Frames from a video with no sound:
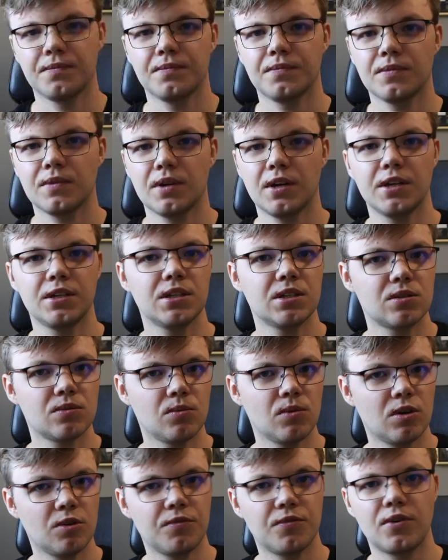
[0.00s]
And it's
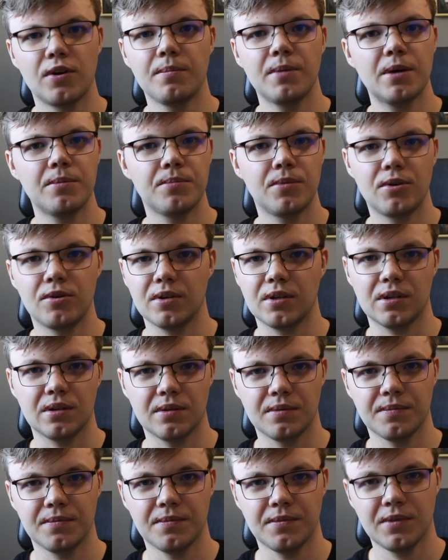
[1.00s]
worth remembering,
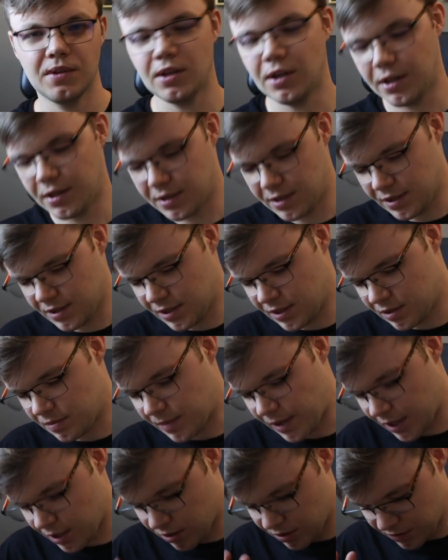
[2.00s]
and this is
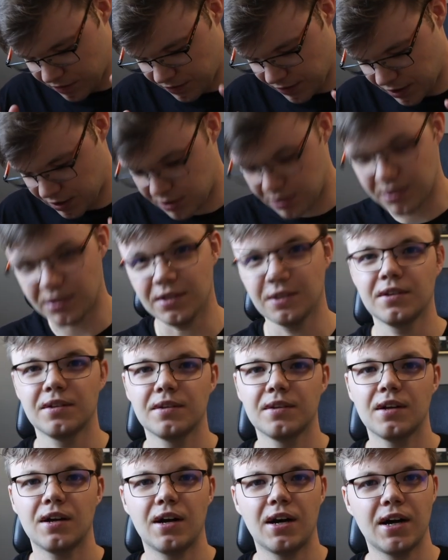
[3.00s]
my confession,
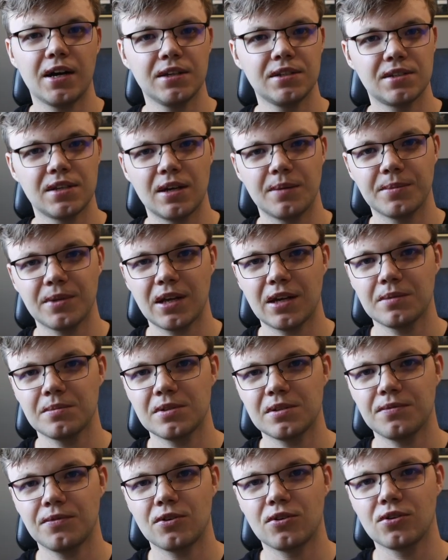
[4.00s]
I sometimes
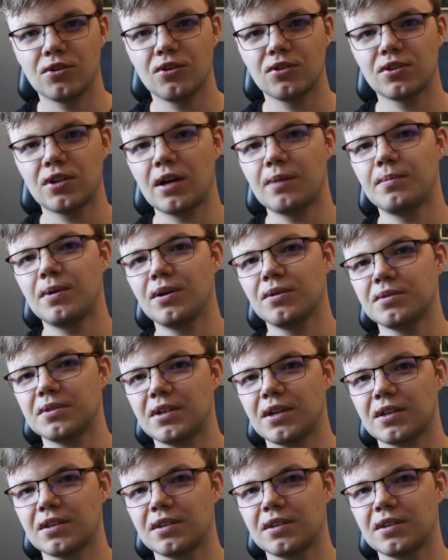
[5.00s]
forgot about that.